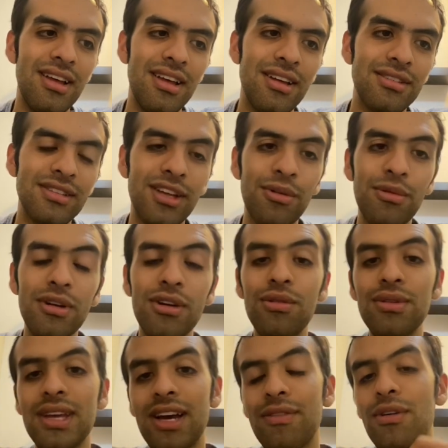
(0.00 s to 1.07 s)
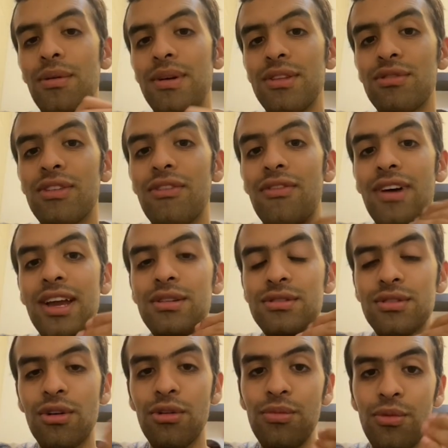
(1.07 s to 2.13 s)
So now we could have gone into the Virus
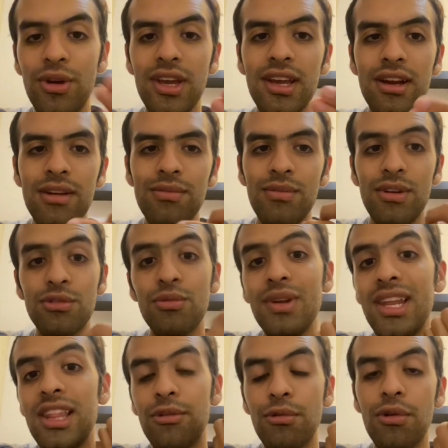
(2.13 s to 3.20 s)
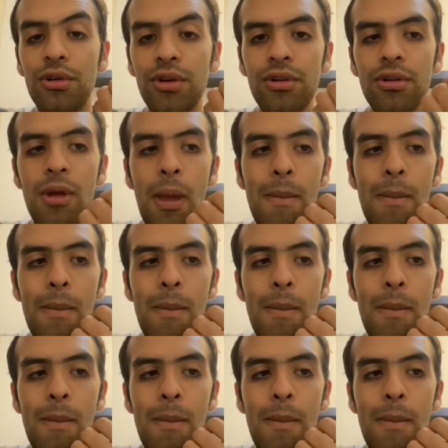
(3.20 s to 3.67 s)
Code Breaker because we need a warrior.